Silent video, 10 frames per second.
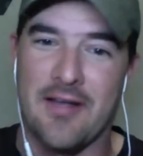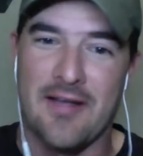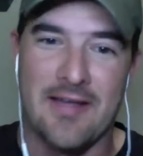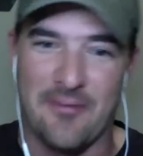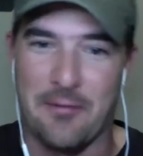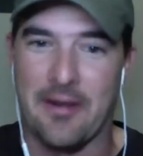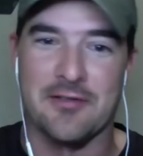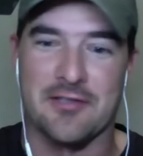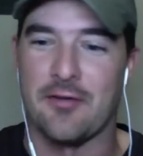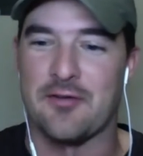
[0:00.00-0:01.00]
Everybody else
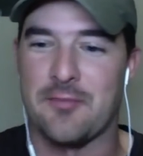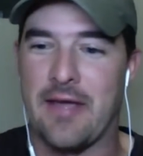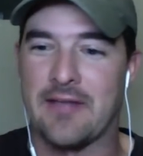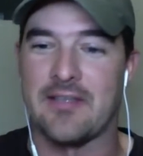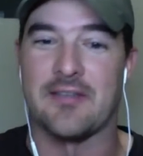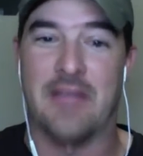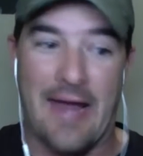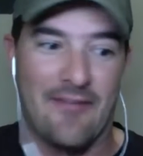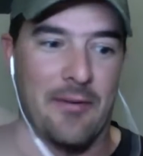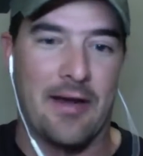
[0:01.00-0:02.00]
load his magazines.
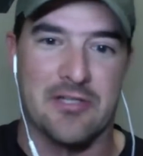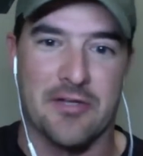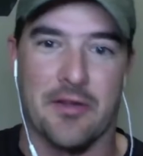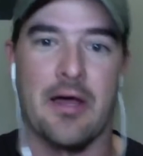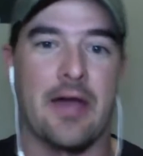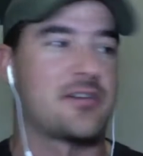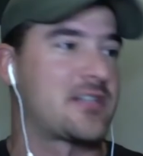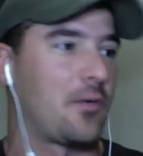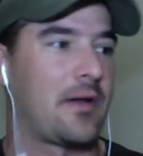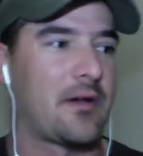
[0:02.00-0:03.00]
Everybody's on the line. You're still
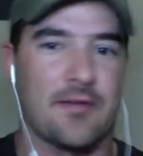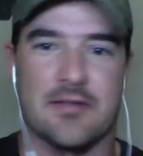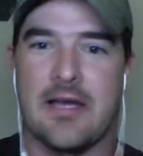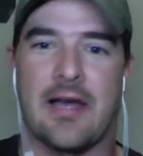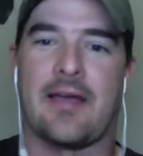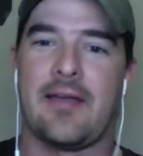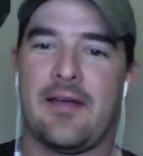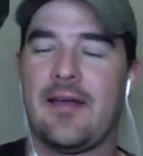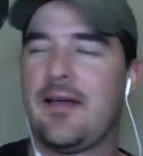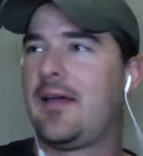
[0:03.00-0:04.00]
waiting on this guy.
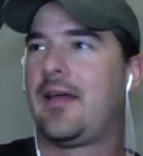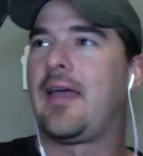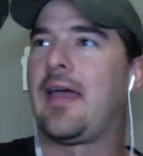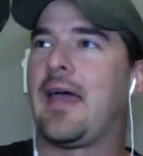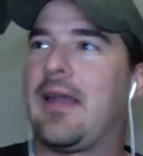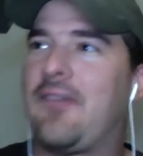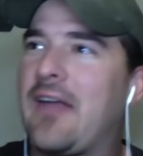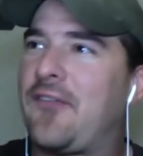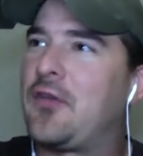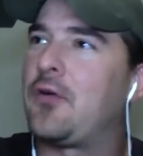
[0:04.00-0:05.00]
Yeah. And I've had a
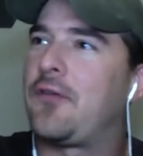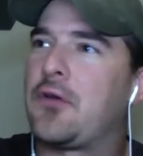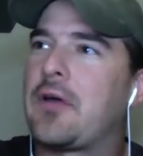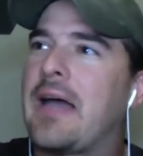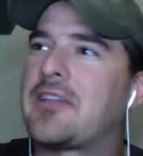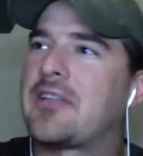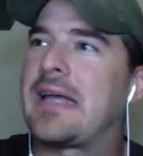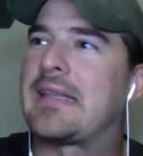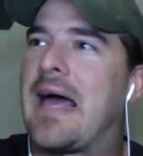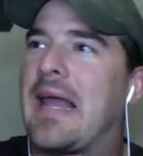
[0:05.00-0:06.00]
few a few guys like
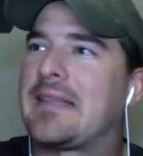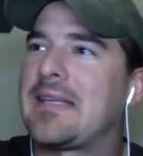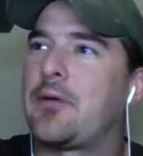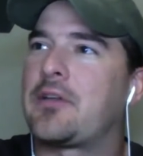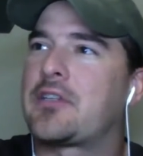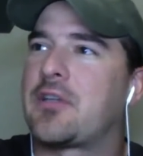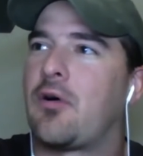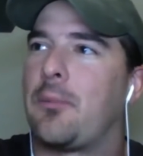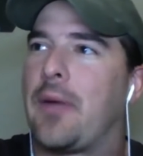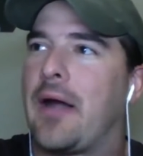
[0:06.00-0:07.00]
that. I think they were just so
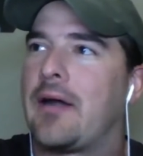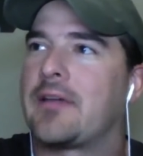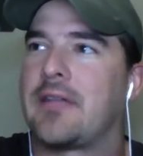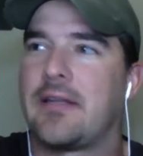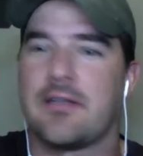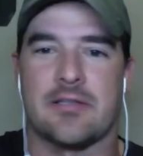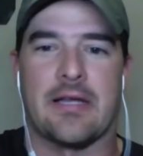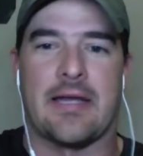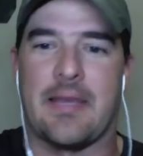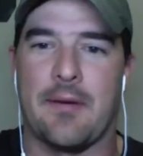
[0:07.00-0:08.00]
embarrassed. They just like
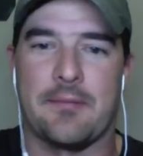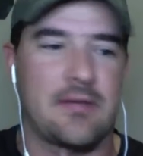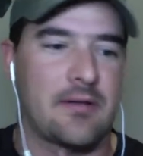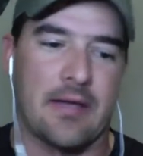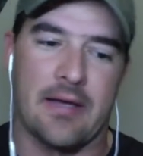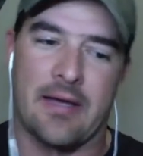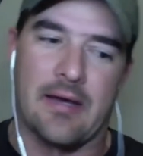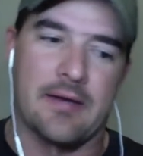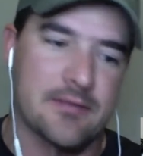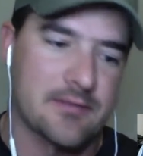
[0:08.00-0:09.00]
came up, you know, like, hey, I
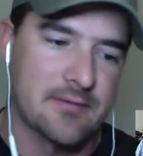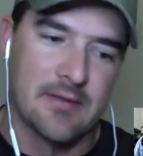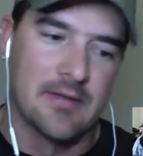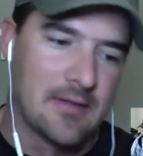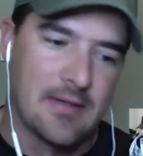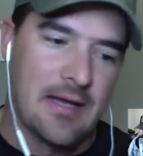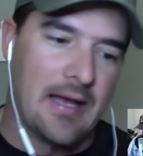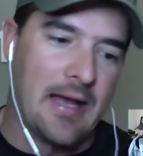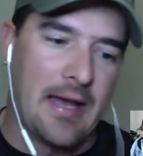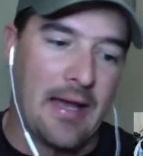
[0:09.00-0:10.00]
just I,
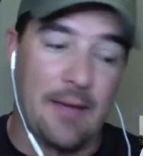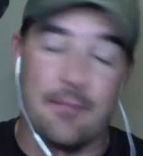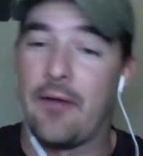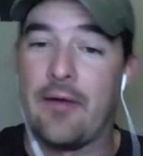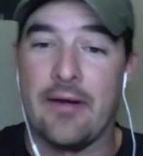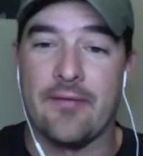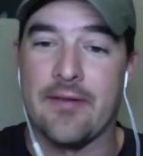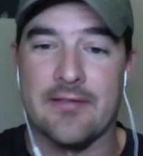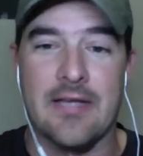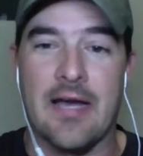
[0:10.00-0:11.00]
am not ready for this
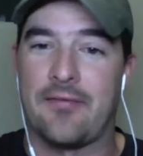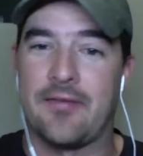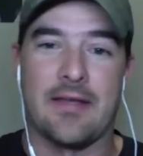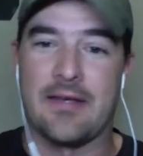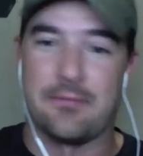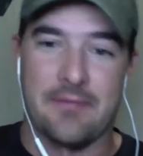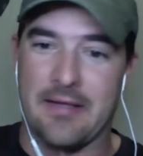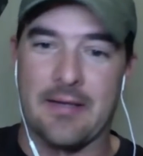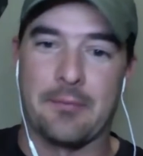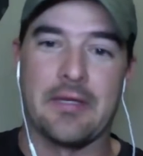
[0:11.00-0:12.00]
stuff, and they end up they end
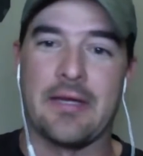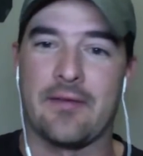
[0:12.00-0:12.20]
up leaving.